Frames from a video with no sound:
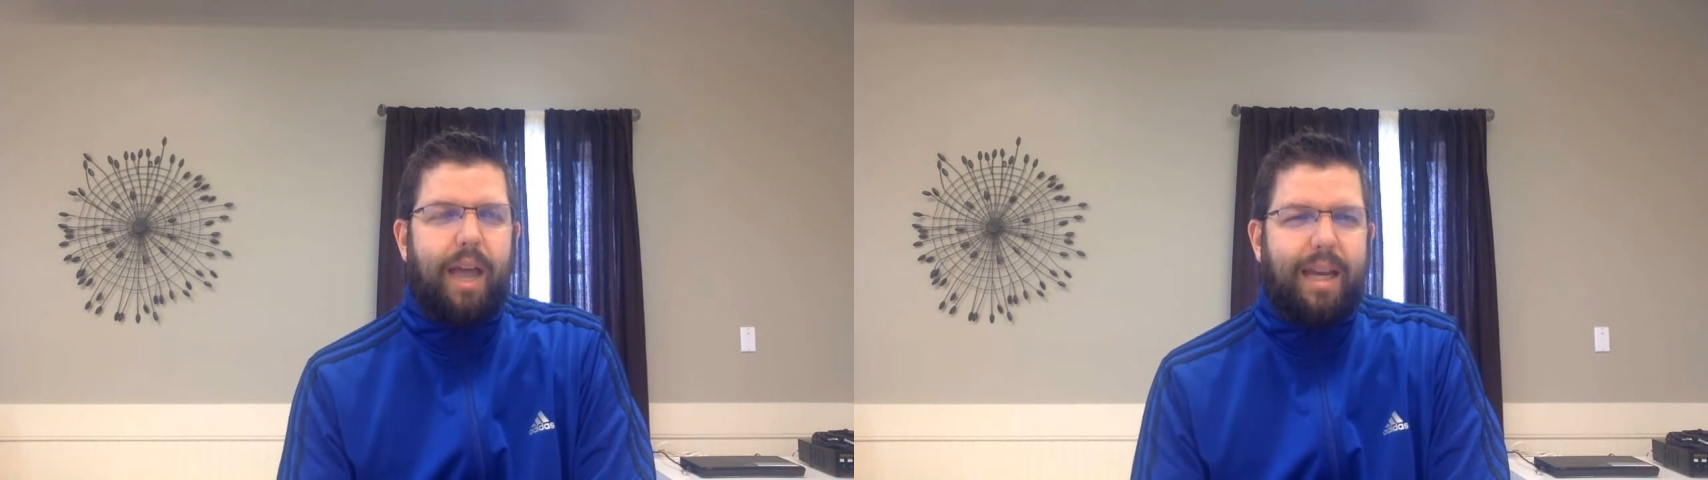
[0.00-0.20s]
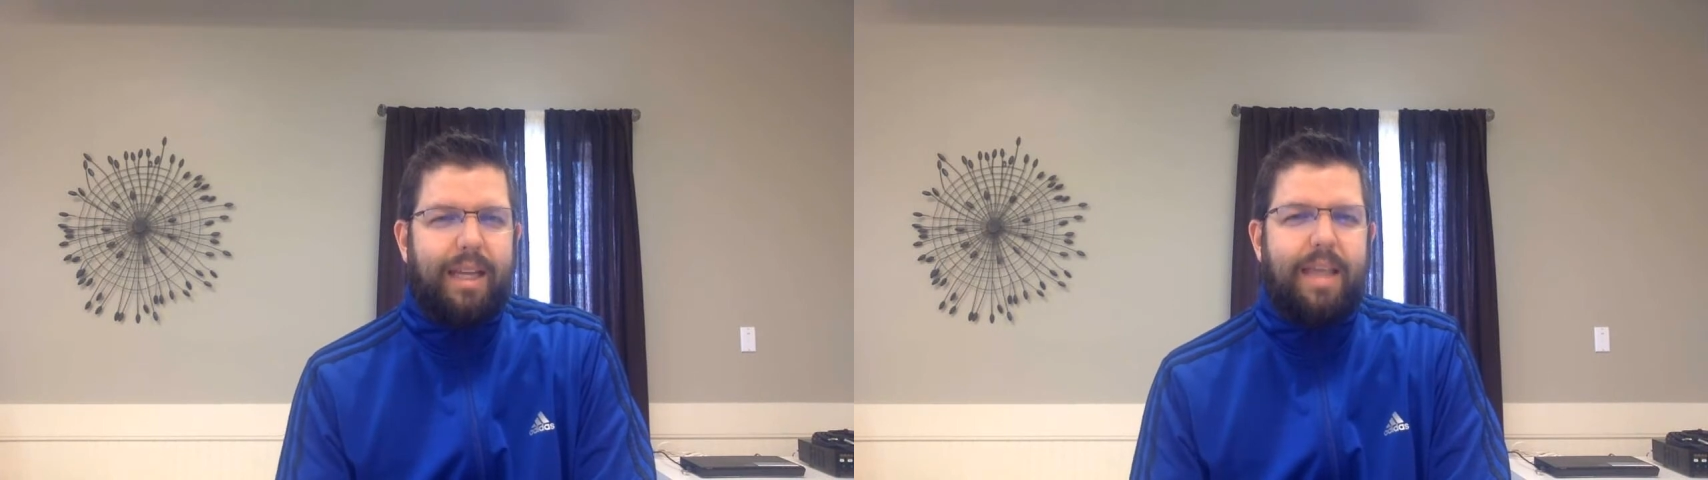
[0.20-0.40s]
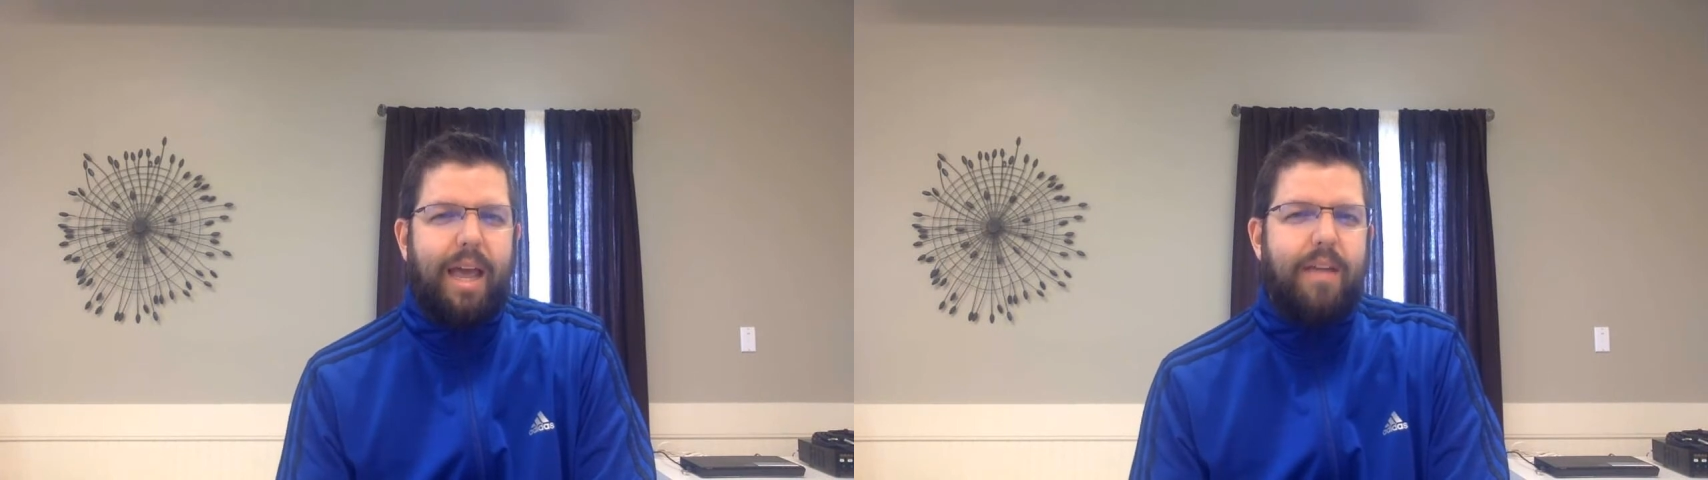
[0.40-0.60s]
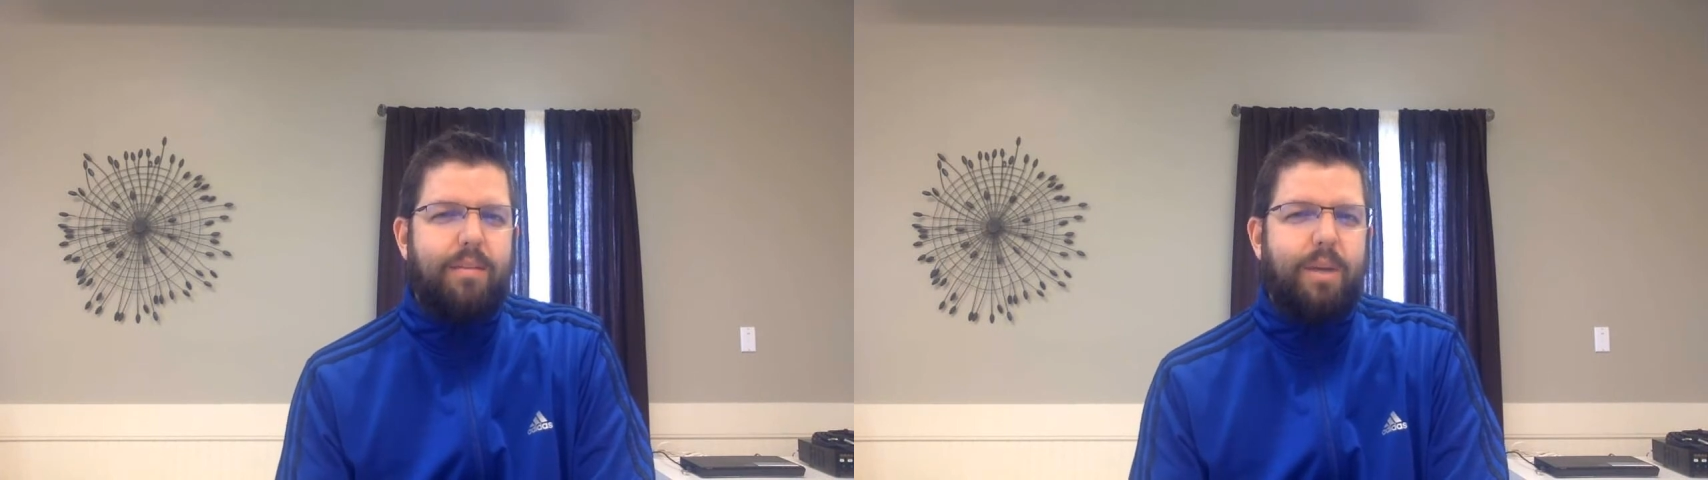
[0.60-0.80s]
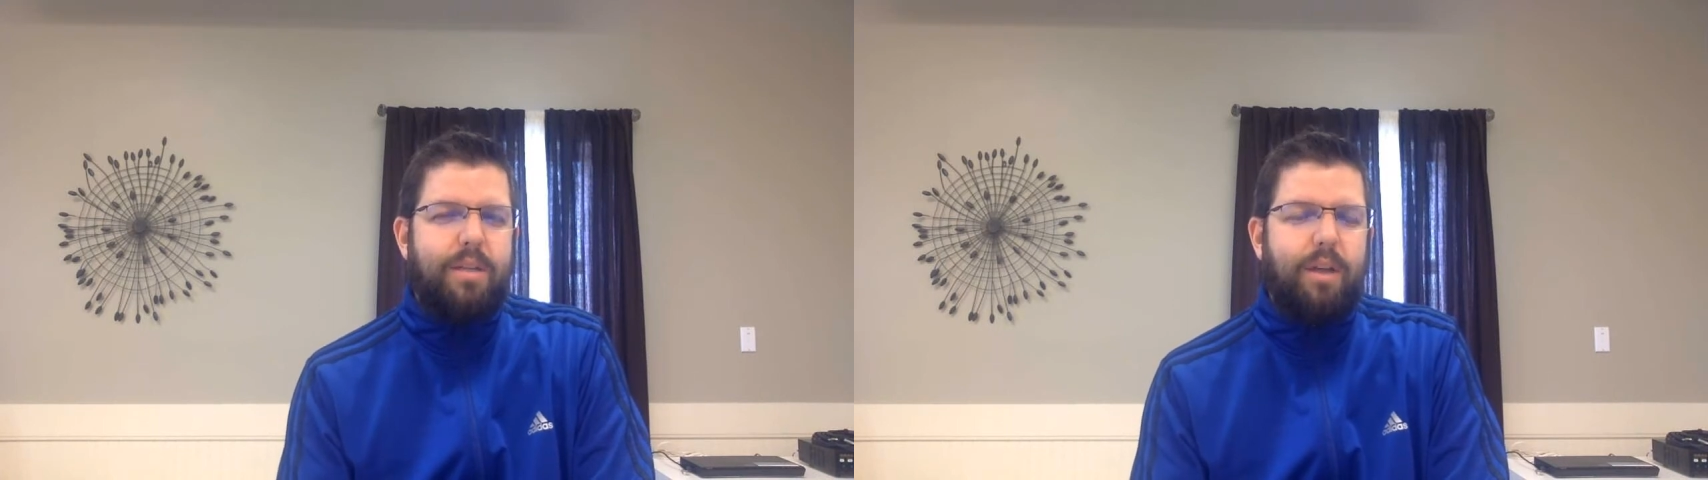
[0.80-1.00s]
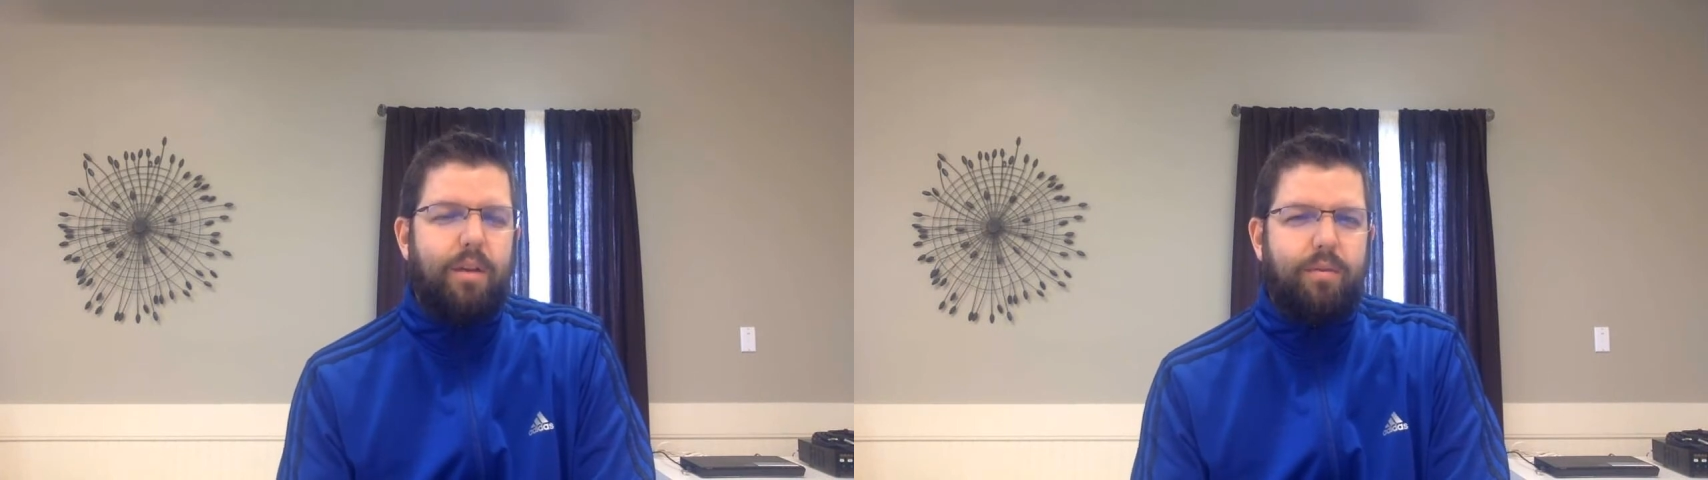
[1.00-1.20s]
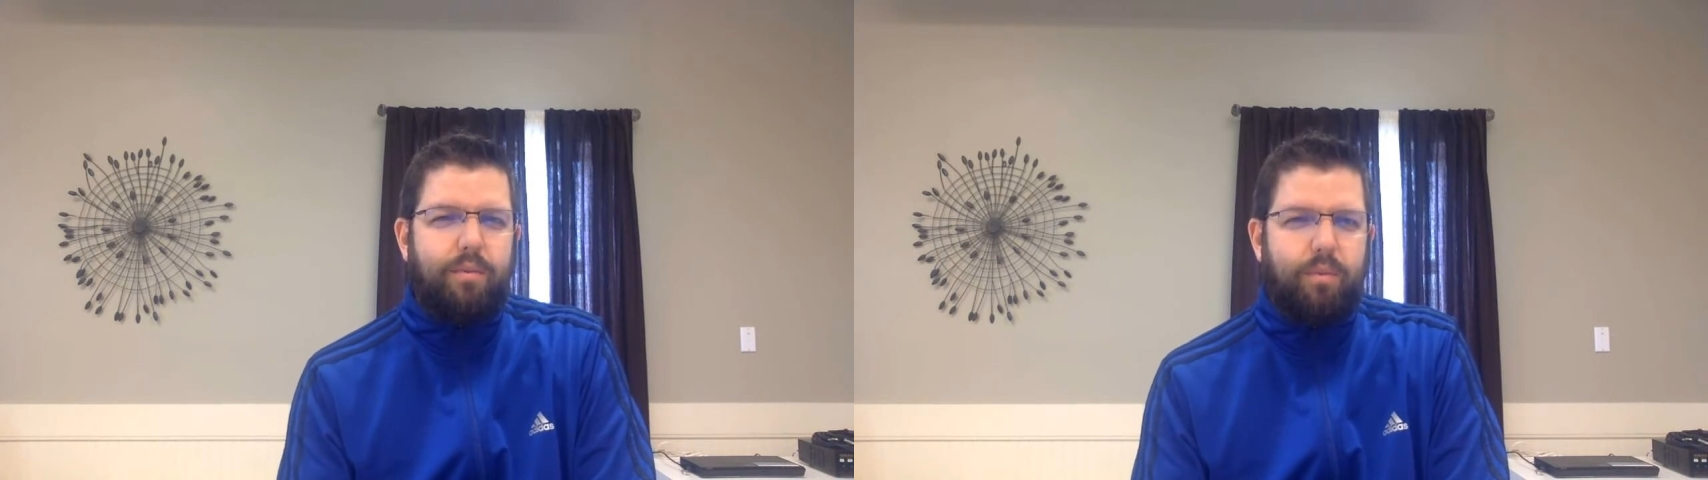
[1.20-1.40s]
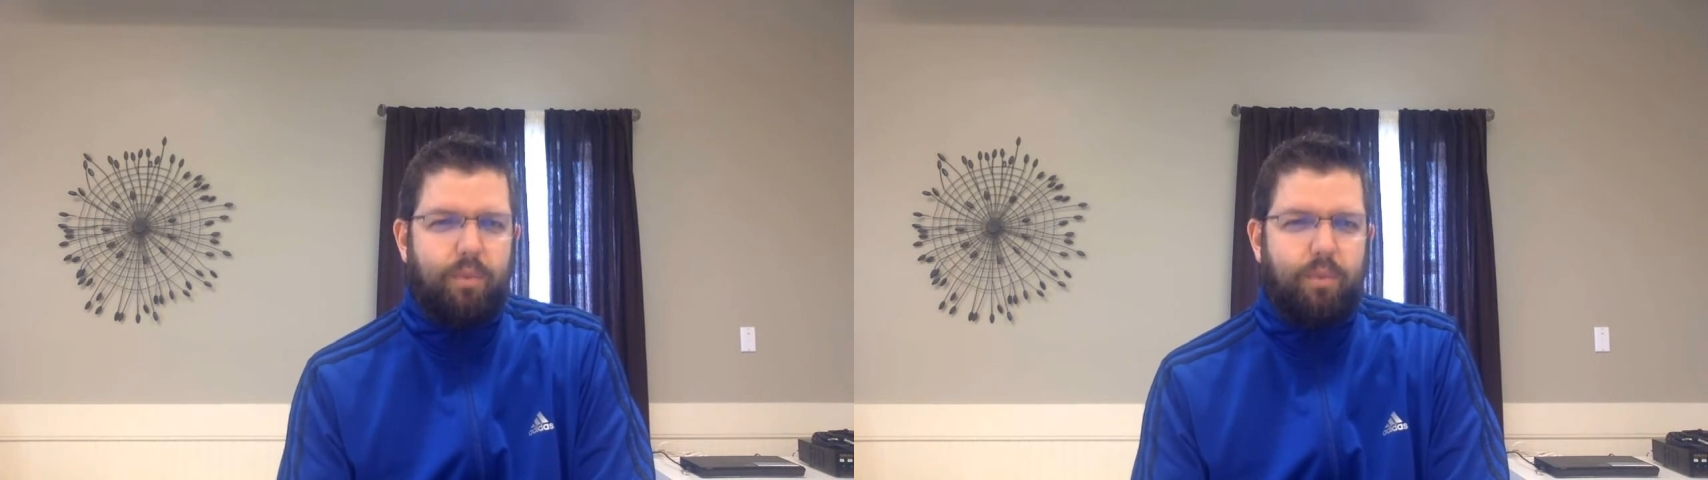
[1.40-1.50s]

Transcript: I need to ask myself